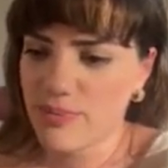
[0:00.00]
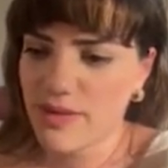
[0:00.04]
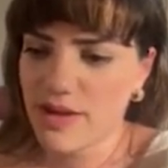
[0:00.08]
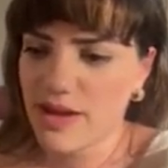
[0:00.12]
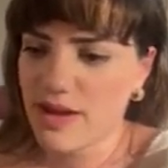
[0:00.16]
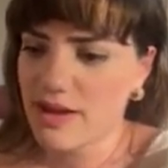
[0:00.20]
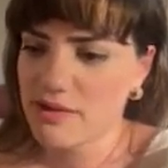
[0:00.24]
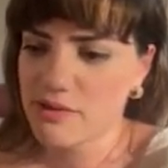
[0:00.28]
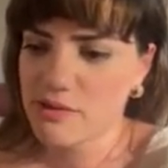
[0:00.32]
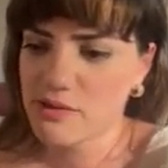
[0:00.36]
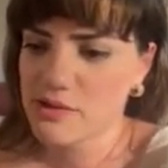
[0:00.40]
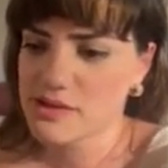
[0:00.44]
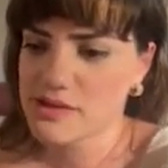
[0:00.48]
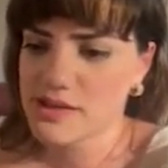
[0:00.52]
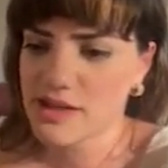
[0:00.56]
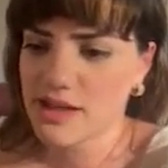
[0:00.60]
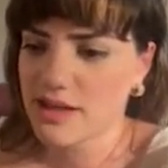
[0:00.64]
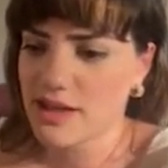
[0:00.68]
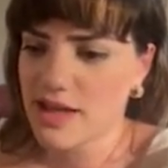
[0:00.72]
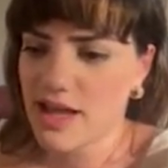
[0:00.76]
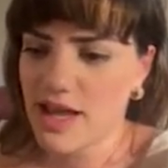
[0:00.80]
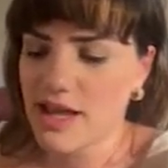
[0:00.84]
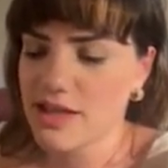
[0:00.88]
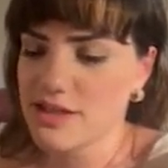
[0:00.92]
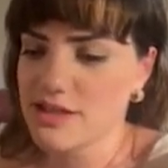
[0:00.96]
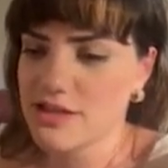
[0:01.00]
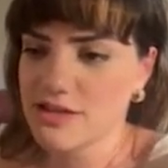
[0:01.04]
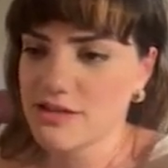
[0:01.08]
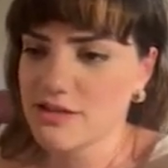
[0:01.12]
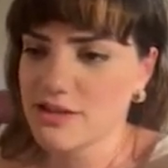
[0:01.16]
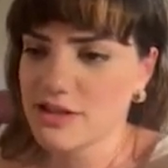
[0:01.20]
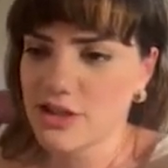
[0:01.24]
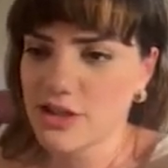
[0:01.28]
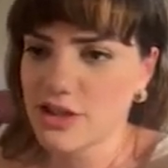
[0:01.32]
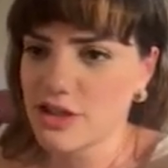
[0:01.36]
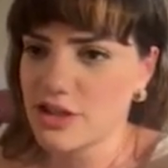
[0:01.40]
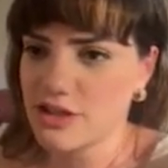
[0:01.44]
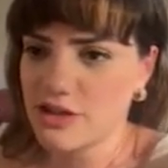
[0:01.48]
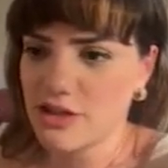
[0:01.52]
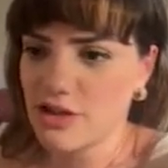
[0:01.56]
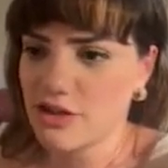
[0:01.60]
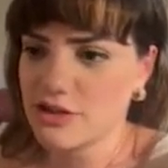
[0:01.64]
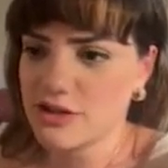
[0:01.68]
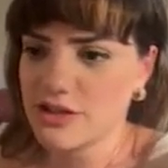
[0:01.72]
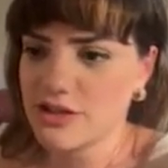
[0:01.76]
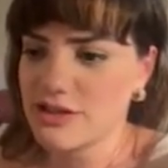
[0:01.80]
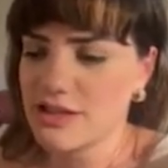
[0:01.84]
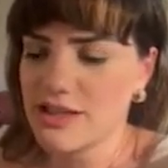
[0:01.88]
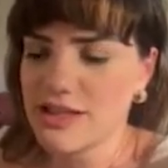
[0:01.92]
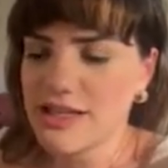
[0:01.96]
I was like, I had to learn on
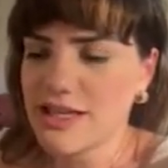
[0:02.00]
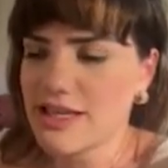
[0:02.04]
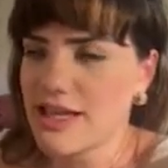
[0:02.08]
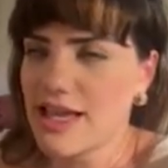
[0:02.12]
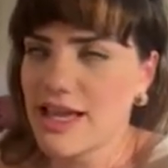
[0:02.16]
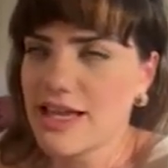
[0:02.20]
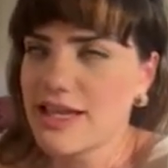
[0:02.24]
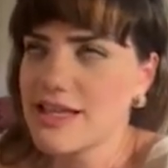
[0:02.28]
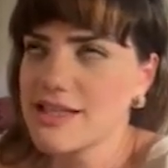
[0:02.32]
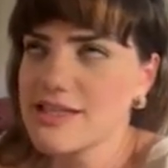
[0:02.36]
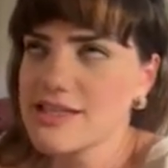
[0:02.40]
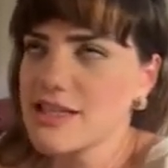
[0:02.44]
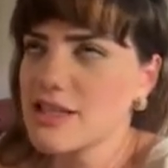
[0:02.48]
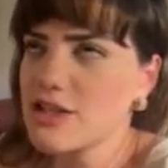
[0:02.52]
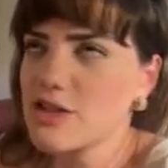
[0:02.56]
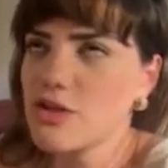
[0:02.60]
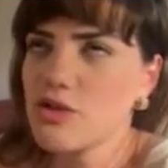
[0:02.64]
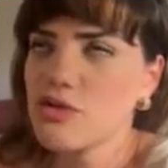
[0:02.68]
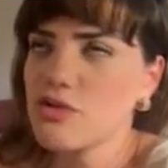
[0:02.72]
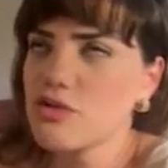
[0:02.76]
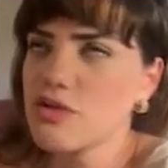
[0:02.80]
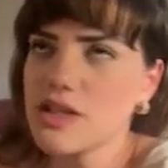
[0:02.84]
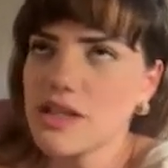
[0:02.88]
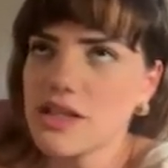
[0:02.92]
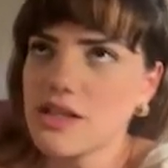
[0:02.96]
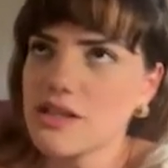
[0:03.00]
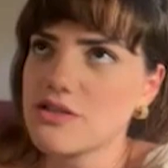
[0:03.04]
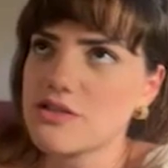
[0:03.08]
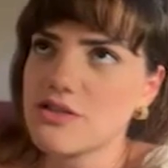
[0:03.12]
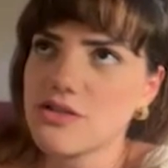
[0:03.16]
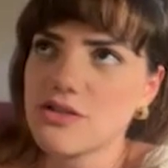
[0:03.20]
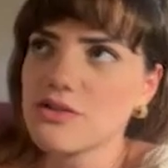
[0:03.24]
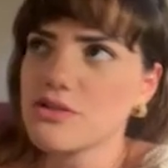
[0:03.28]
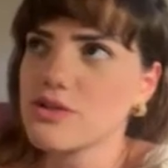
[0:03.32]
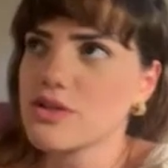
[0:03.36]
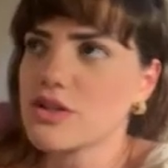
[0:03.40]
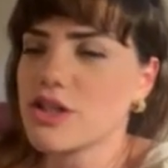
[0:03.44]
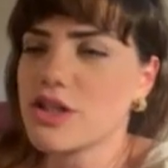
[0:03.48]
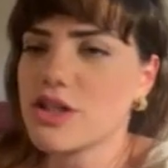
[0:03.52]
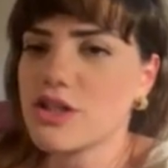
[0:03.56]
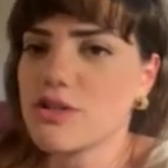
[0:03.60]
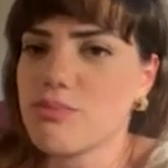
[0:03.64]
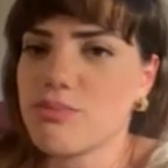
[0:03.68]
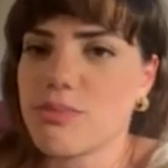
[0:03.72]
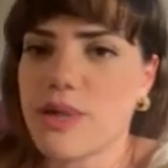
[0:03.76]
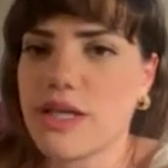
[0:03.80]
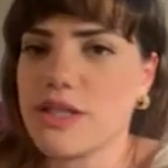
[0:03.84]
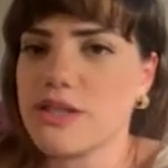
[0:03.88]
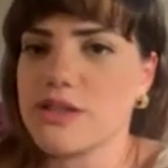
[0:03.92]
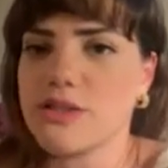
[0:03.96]
the, like, I guess like you really do learn
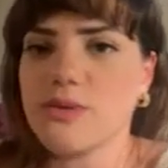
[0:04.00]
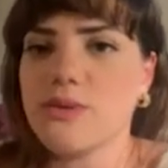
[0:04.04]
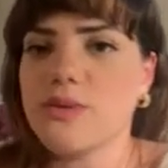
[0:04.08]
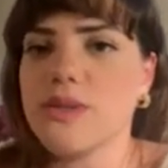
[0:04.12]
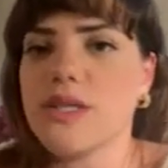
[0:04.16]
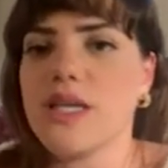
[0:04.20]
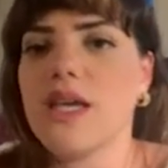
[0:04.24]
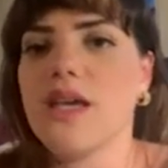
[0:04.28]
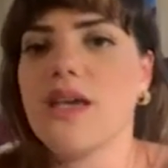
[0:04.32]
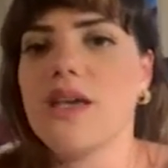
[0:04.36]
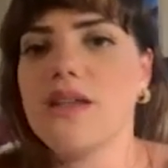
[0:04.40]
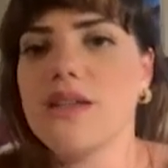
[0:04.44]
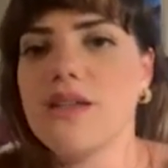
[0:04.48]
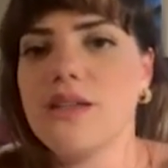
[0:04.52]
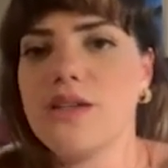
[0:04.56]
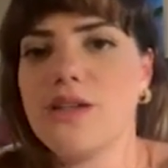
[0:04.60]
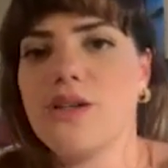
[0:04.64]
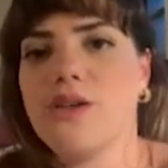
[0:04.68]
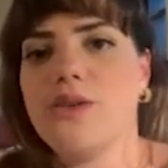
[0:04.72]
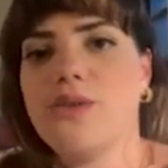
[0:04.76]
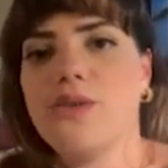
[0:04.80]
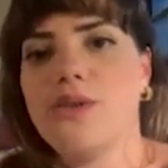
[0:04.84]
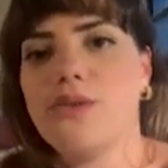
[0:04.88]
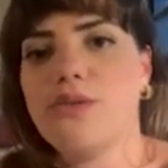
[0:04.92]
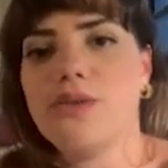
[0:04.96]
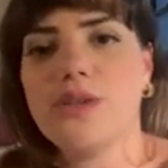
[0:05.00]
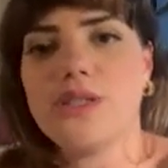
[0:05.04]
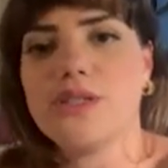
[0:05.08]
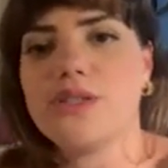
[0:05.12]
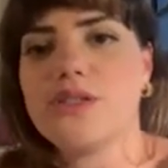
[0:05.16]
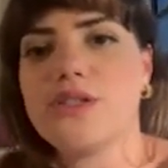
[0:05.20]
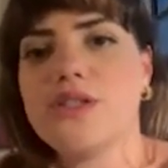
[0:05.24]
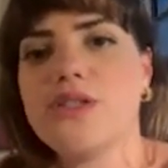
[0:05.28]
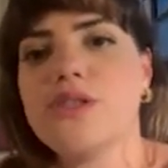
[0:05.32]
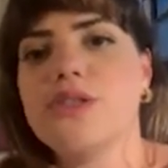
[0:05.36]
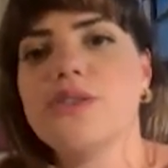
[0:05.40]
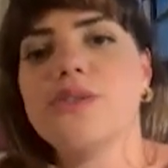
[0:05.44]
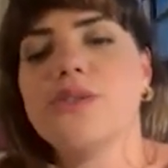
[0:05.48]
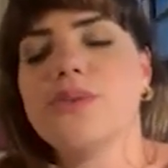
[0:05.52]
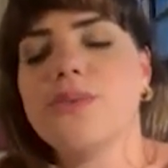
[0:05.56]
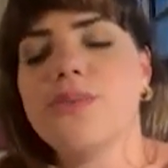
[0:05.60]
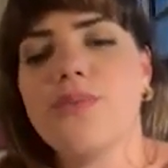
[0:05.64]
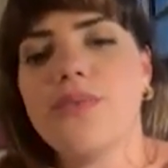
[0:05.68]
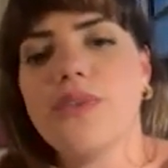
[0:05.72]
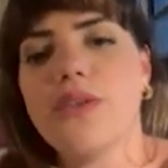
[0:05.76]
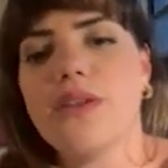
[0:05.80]
by doing it, you know, you really do.